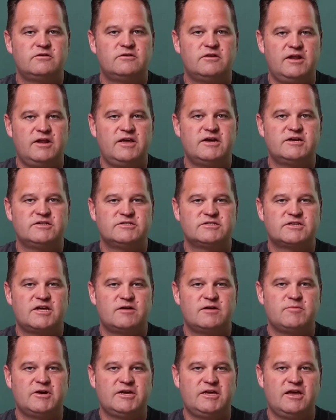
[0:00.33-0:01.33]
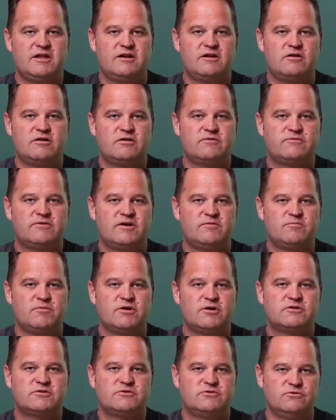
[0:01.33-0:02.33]
Today I just got my Canon R5
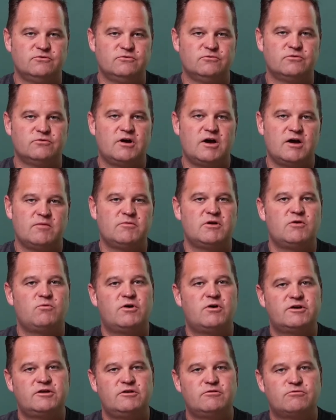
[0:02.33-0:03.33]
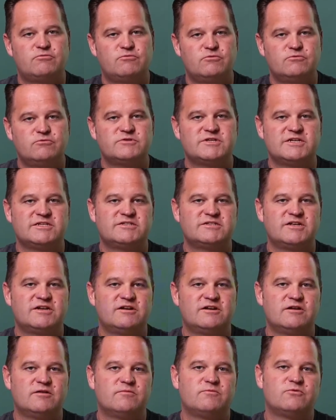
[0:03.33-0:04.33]
Mark II. I'm going to walk you through as I
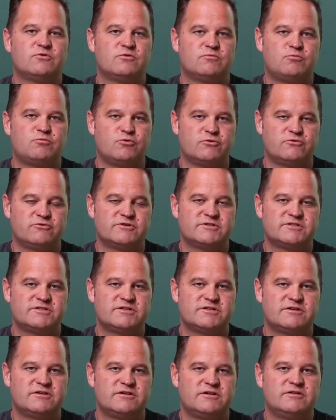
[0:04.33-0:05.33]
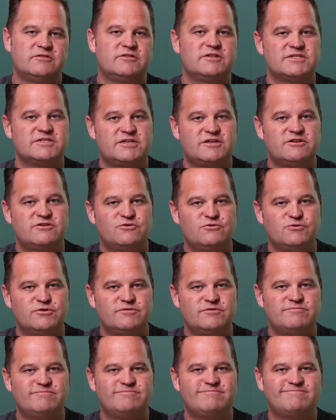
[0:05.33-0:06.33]
set it up for portraits. Let's get to
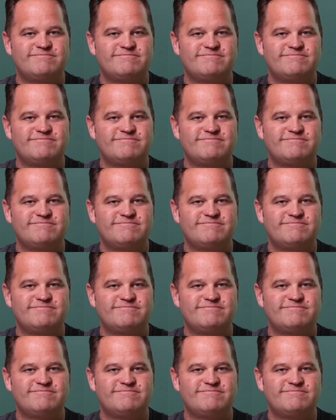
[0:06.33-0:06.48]
it.